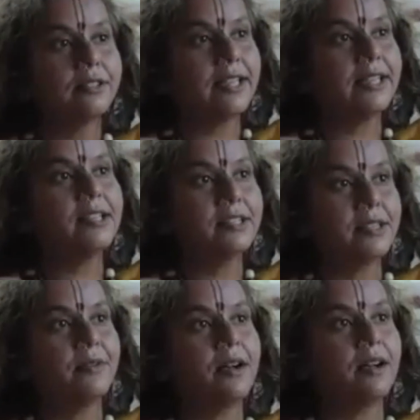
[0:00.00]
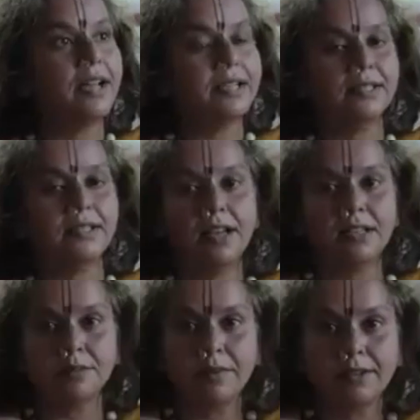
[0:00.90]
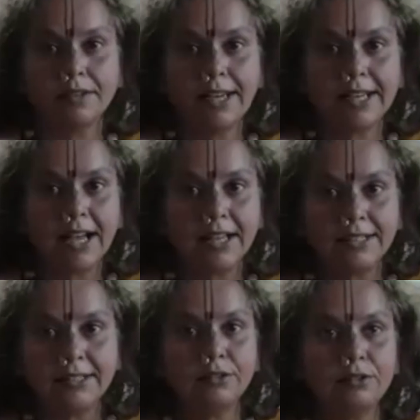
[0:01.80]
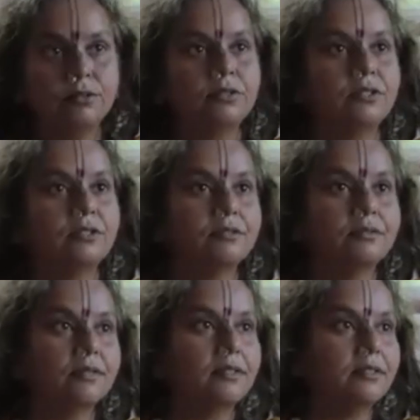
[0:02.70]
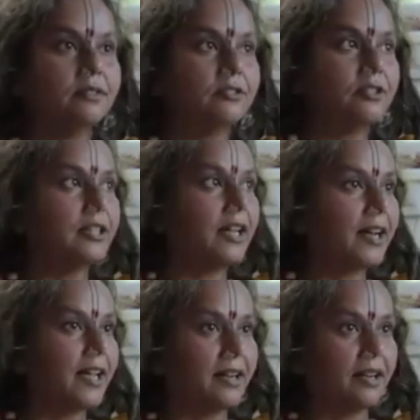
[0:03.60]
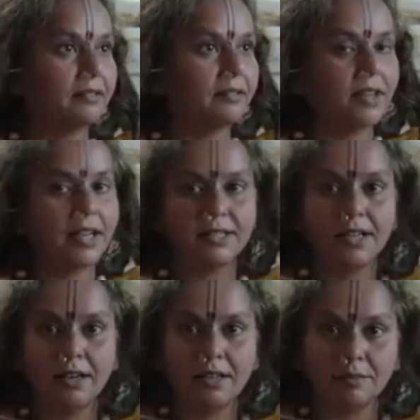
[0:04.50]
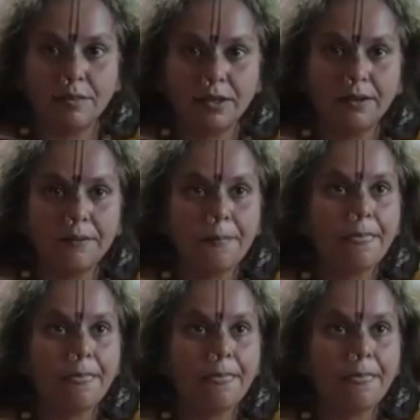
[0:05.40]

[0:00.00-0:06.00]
taking Shiva as her husband, like Andal took Sri Narayana as her husband.